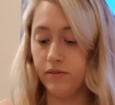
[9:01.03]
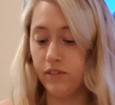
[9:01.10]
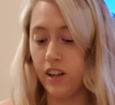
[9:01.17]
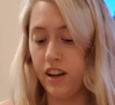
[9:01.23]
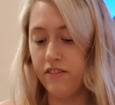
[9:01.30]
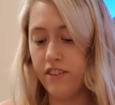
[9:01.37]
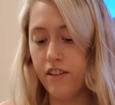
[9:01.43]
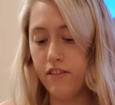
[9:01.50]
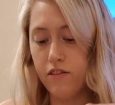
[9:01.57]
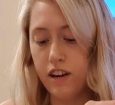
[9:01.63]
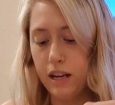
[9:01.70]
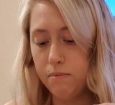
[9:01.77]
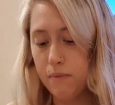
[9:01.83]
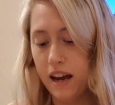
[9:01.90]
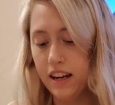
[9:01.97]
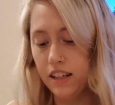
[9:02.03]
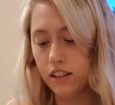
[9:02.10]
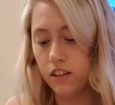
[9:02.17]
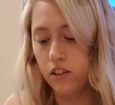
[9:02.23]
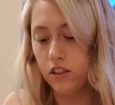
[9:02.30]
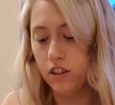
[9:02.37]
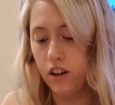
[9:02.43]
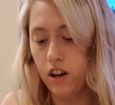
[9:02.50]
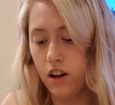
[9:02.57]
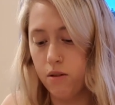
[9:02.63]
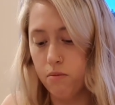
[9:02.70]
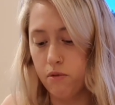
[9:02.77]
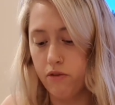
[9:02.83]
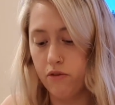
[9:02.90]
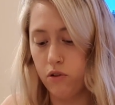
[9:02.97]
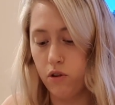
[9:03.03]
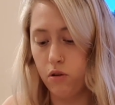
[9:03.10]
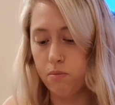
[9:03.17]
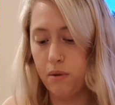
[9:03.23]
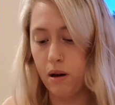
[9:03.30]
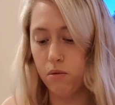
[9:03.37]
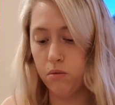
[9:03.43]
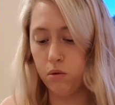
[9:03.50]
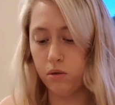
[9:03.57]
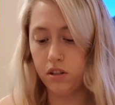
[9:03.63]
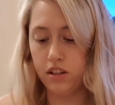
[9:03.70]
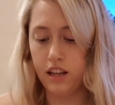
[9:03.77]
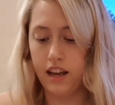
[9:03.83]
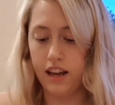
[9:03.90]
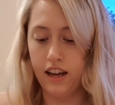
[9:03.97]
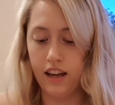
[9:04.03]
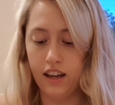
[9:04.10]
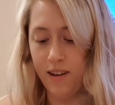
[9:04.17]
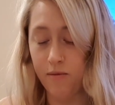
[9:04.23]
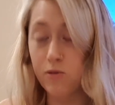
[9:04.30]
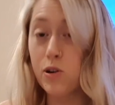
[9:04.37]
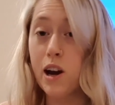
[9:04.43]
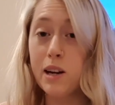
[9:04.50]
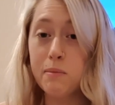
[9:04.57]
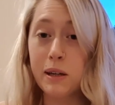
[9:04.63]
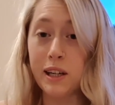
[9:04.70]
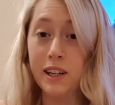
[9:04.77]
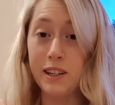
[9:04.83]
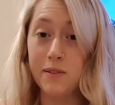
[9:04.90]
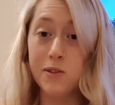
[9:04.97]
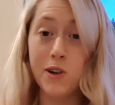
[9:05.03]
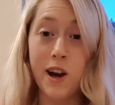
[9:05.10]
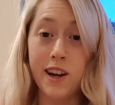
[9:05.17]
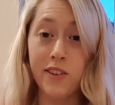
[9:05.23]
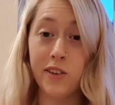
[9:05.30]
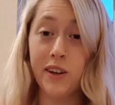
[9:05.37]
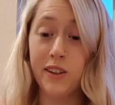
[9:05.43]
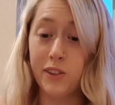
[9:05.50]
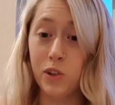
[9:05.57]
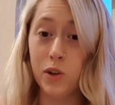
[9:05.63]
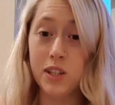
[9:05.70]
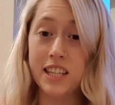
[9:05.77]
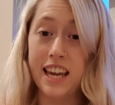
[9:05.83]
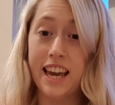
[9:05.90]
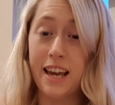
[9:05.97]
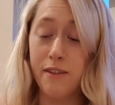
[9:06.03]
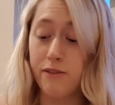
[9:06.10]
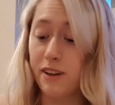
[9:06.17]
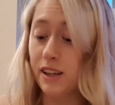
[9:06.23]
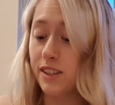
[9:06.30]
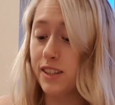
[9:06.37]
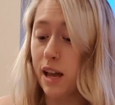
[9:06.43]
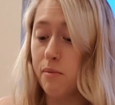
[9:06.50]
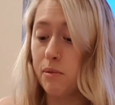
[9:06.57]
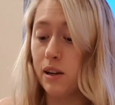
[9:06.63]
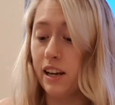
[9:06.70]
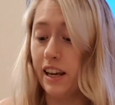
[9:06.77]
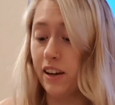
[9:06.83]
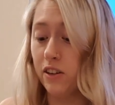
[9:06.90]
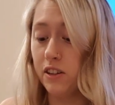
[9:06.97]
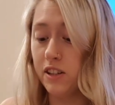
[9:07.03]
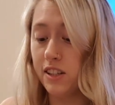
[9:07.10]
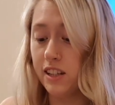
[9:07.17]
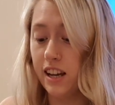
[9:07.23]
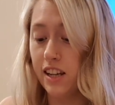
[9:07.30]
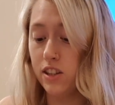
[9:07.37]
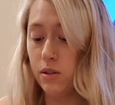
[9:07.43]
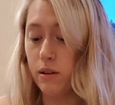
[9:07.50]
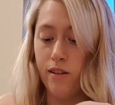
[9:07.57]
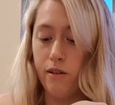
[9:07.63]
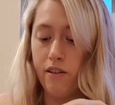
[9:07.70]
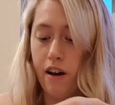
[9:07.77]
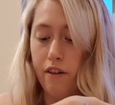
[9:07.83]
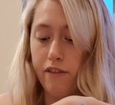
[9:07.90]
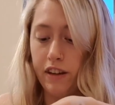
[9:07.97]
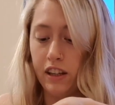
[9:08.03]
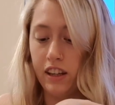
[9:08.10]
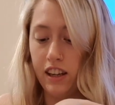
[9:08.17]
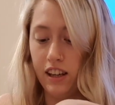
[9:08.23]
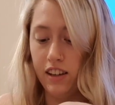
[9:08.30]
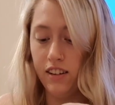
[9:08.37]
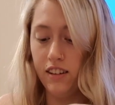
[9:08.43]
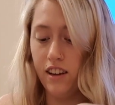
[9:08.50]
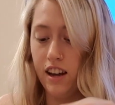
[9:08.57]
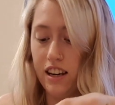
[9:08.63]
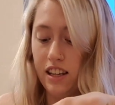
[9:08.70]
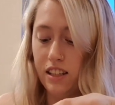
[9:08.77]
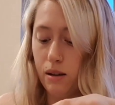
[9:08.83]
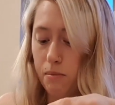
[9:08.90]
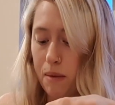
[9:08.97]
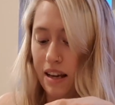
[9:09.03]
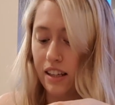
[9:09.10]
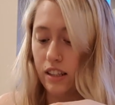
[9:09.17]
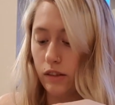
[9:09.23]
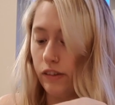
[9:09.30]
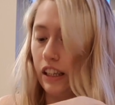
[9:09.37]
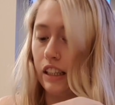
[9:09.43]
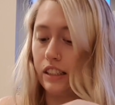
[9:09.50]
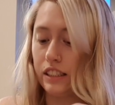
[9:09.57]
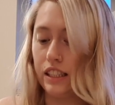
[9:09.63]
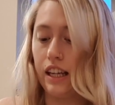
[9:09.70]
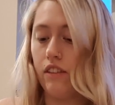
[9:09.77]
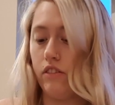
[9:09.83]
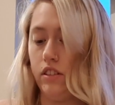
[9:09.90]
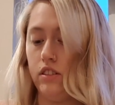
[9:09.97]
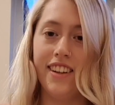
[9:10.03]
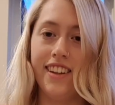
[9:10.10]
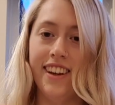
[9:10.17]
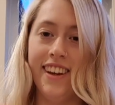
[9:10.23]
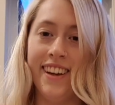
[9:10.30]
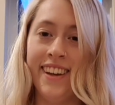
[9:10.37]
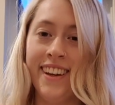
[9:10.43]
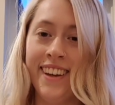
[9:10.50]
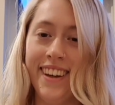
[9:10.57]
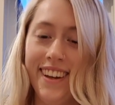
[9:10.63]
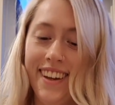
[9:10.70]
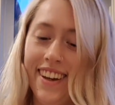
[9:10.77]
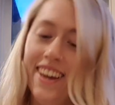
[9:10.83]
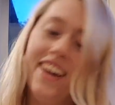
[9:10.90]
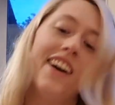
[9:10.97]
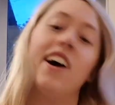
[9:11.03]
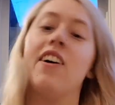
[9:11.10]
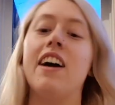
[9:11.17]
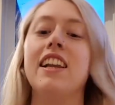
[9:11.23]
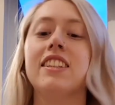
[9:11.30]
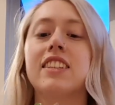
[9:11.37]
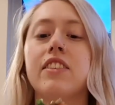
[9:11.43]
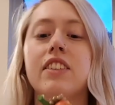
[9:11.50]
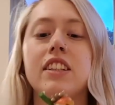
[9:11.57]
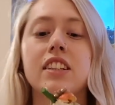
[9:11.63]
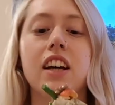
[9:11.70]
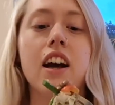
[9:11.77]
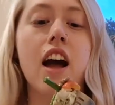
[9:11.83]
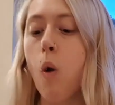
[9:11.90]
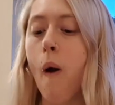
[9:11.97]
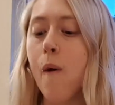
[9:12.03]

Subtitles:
I've never really made cod at home before, but we'll see. I'm trying to be good and try not to eat things separately. Honestly, I do it without thinking. I need to mix things together. All right, let's give this a go.